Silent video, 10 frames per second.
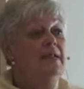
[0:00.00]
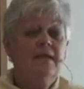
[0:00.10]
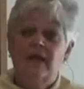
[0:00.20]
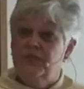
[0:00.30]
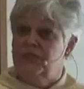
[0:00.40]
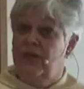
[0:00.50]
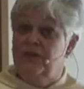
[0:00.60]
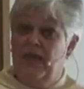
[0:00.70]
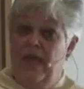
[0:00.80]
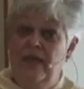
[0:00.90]
Now, next
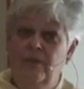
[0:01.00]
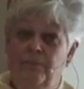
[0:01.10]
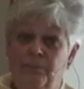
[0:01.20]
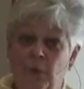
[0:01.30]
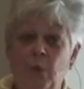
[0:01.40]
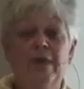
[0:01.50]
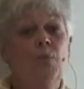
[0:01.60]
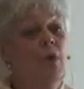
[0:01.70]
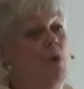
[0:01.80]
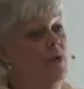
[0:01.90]
Sunday, we
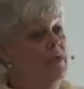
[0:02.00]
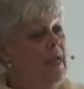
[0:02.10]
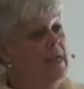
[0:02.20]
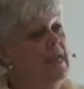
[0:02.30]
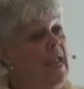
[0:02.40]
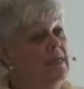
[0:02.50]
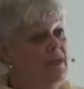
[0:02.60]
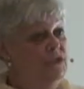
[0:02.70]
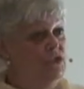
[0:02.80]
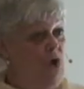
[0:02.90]
will ordain and
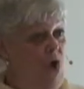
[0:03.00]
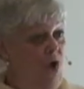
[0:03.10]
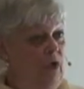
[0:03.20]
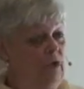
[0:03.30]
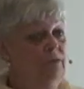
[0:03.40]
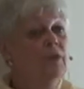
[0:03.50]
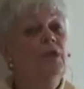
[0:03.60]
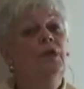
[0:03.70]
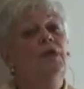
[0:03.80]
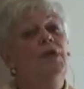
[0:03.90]
install
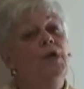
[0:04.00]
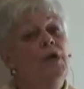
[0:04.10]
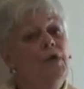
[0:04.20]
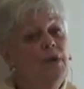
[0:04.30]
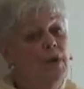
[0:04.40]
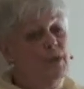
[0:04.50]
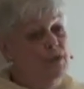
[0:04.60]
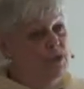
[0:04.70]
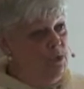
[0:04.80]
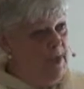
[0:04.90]

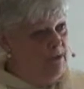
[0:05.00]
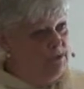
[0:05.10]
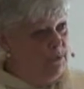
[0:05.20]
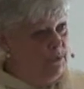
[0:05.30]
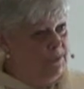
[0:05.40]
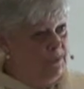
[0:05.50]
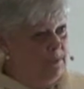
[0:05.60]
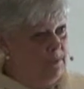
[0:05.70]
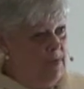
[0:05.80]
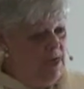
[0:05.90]
new elders
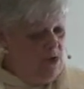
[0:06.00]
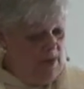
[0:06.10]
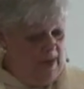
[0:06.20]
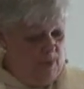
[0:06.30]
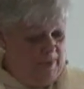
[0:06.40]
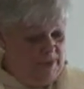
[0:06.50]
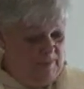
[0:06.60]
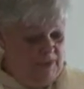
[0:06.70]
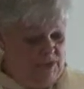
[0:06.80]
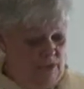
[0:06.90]
here at
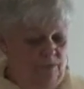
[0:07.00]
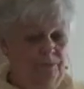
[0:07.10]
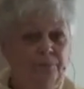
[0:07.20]
Westminster.